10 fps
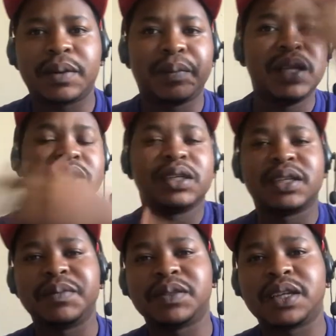bleaching
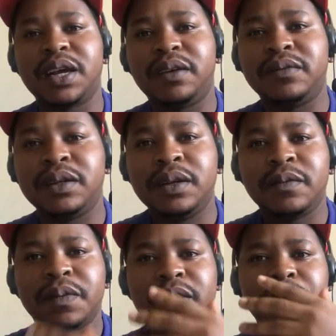themselves
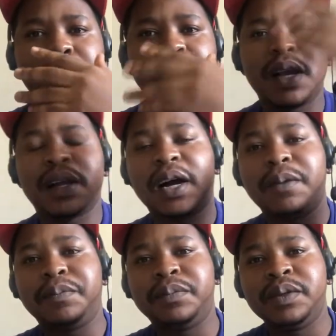and
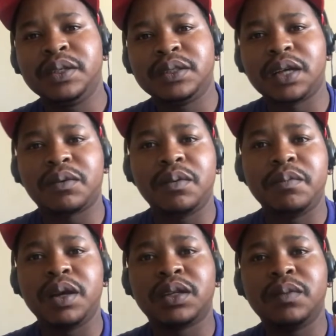makeup that will
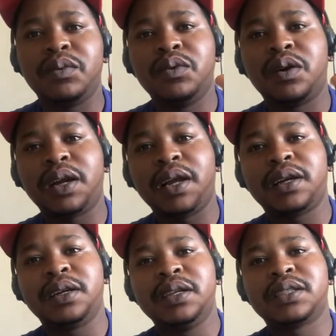make them look like
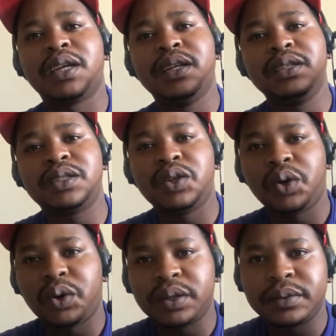Celine
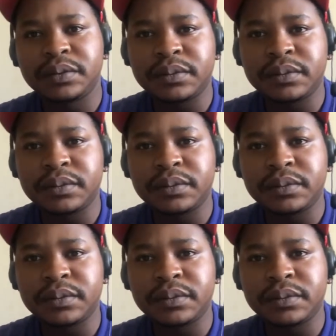Dion,